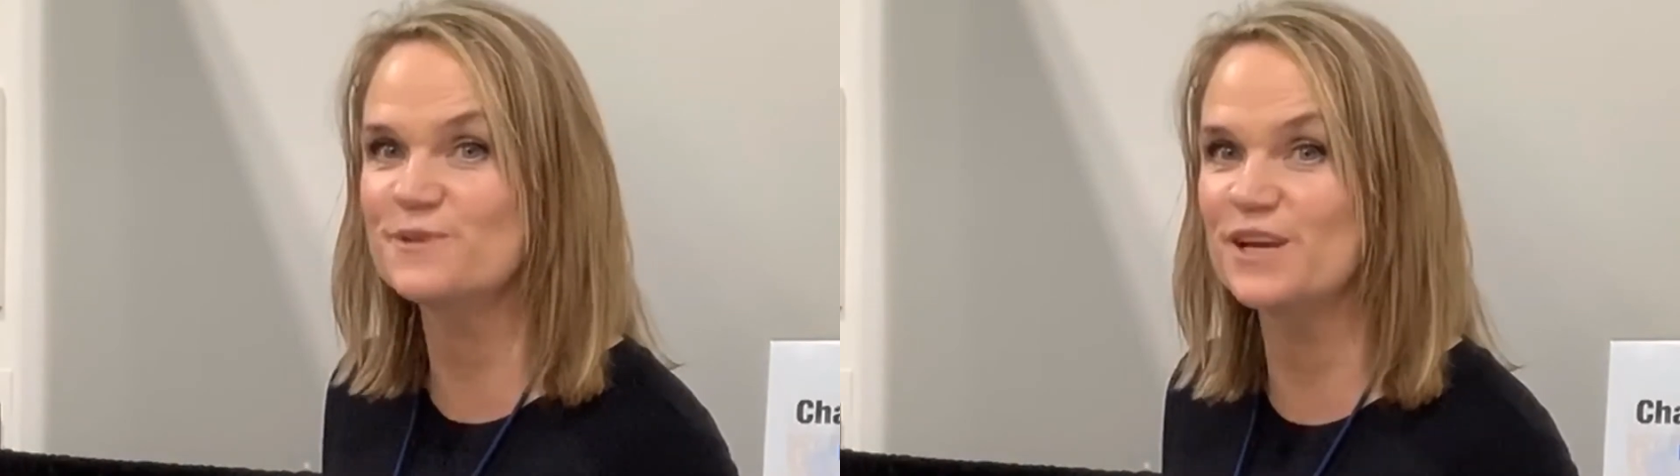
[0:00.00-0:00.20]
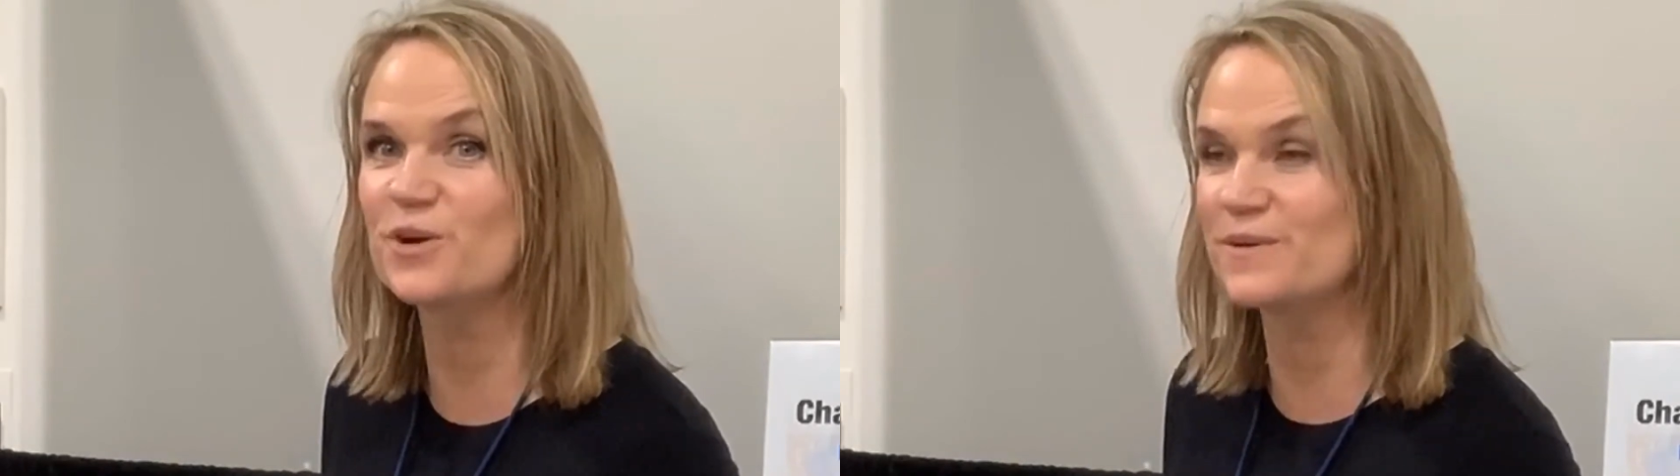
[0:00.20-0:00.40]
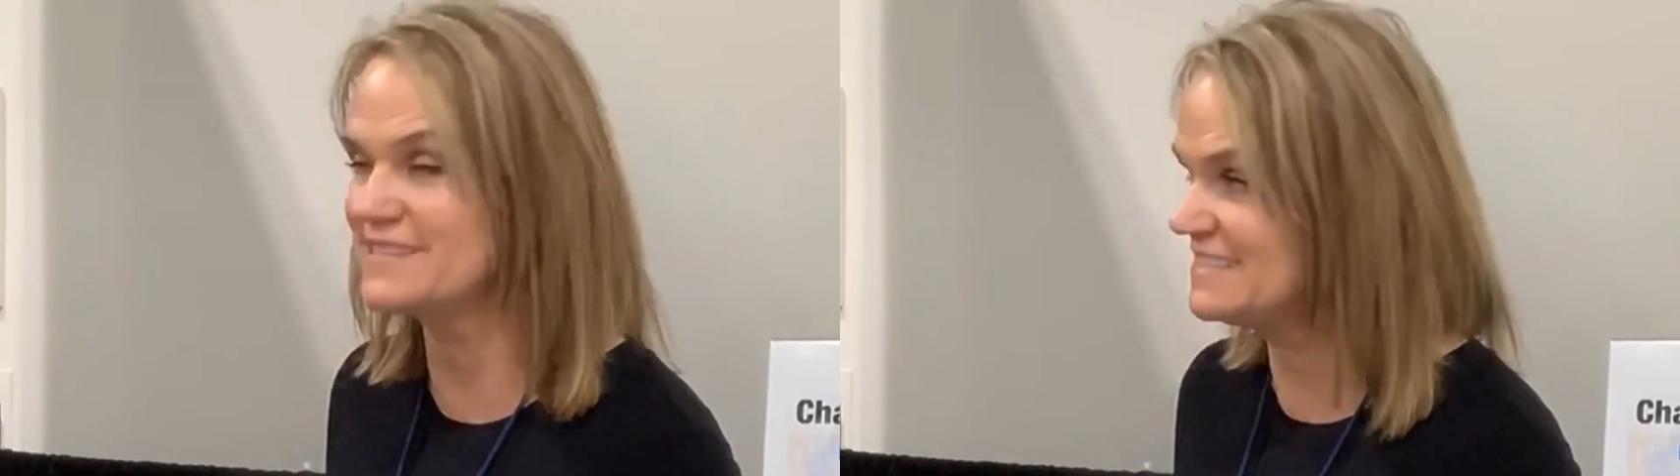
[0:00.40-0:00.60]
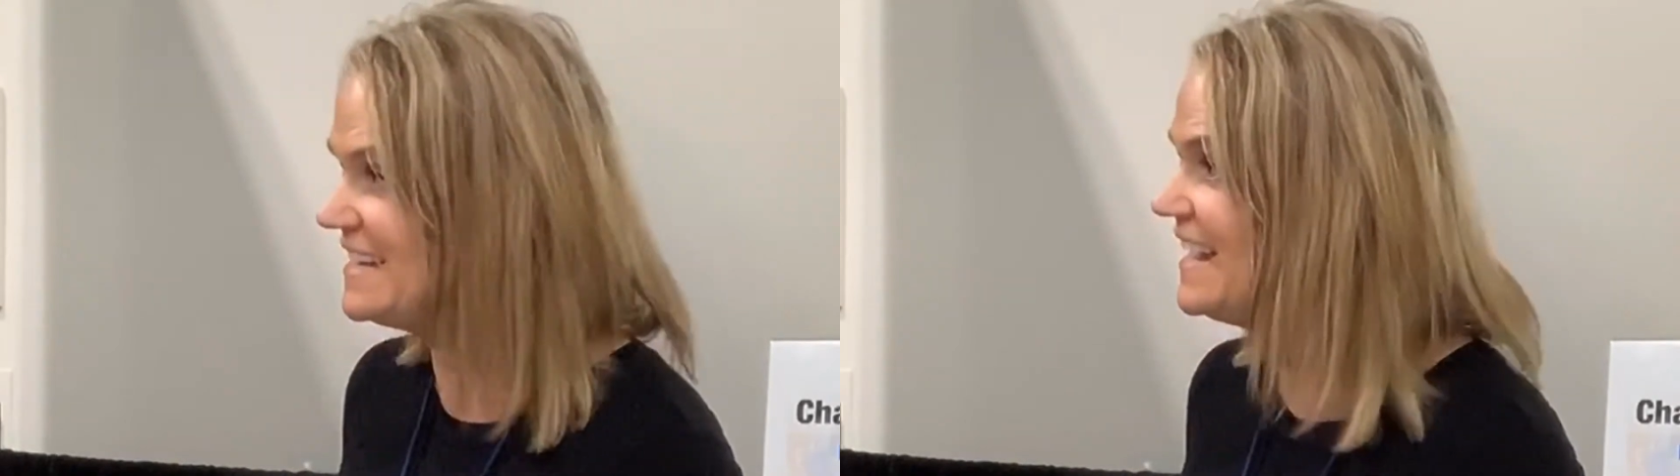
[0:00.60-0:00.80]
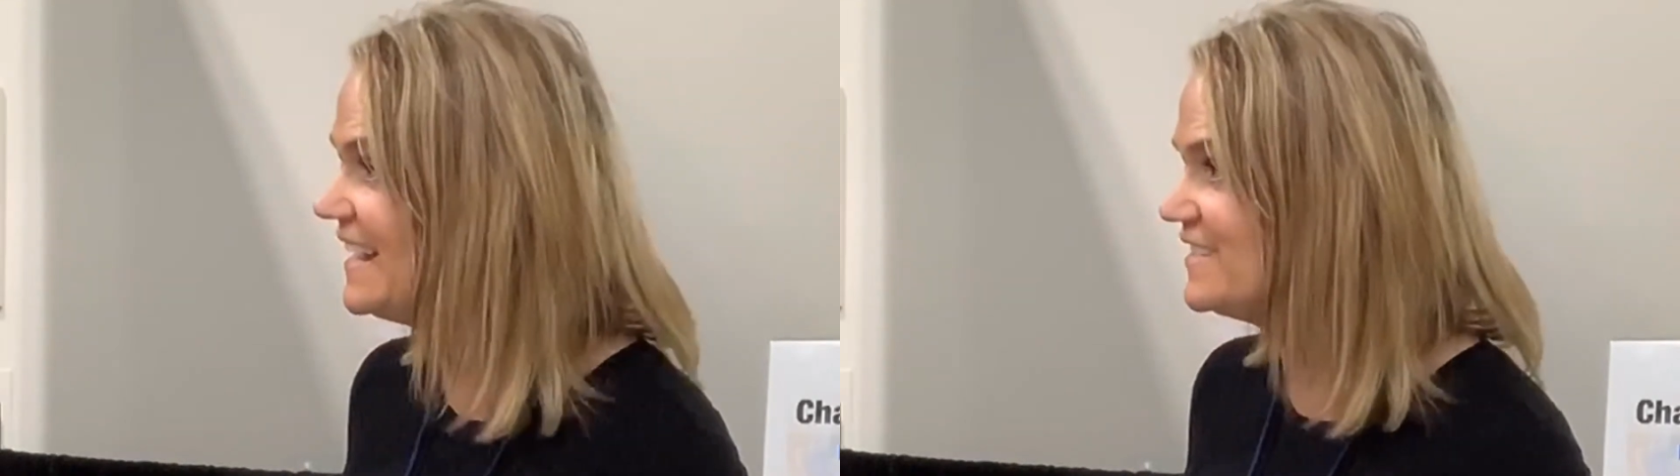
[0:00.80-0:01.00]
when you go on
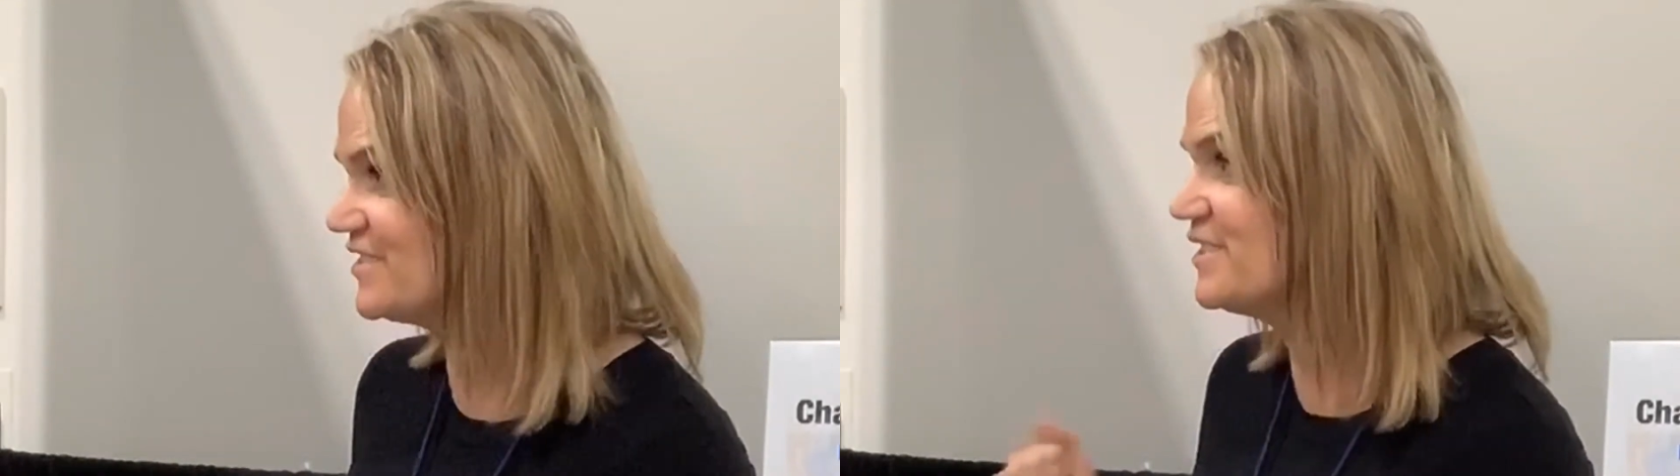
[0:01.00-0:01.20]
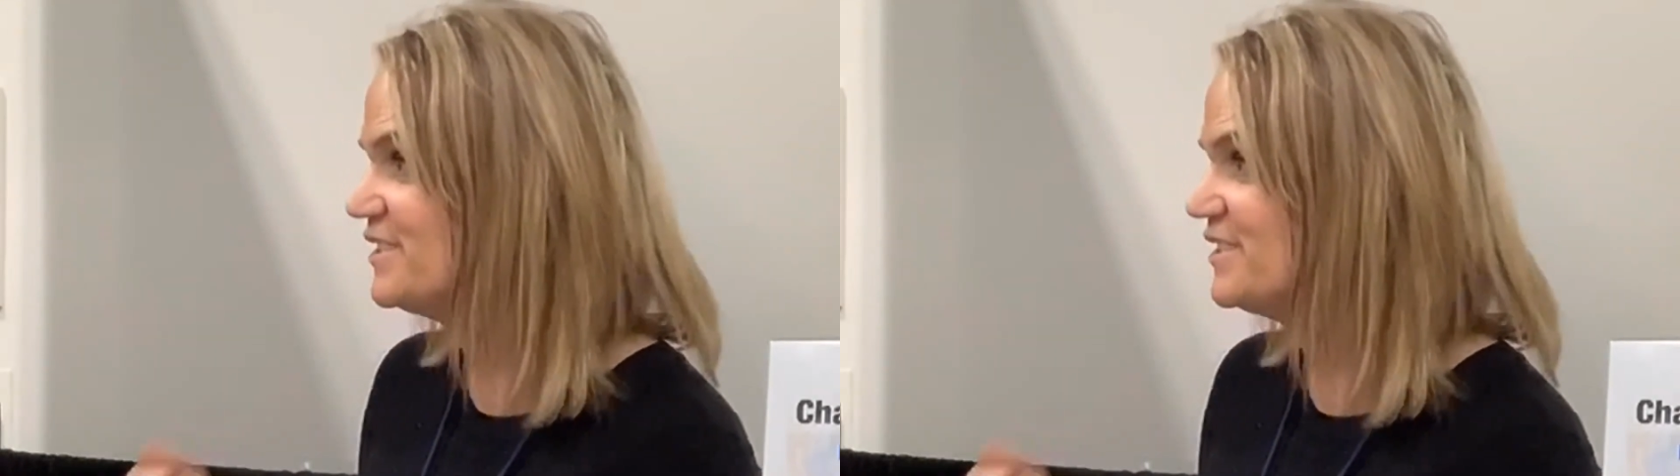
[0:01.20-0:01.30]
stage,